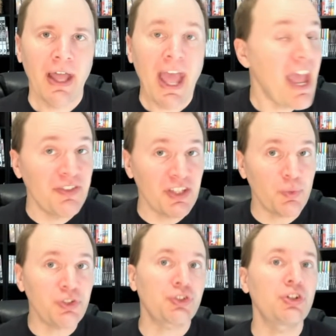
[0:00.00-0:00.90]
And this
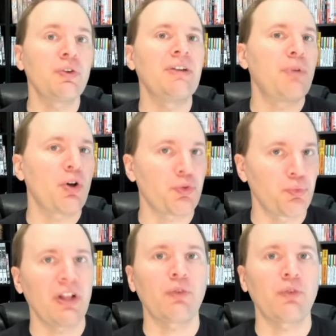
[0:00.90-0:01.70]
was true in both Real